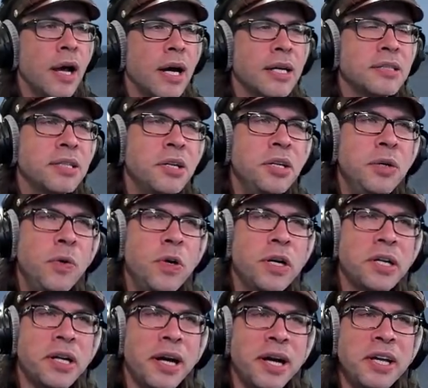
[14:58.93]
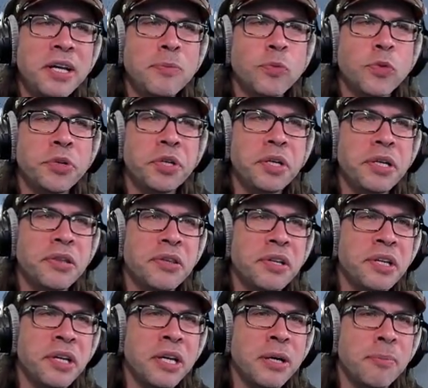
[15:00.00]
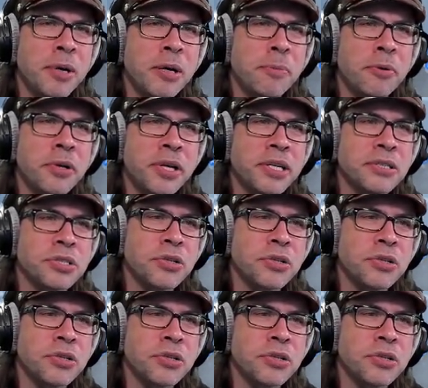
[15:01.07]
I tell you what, I am really thinking about playing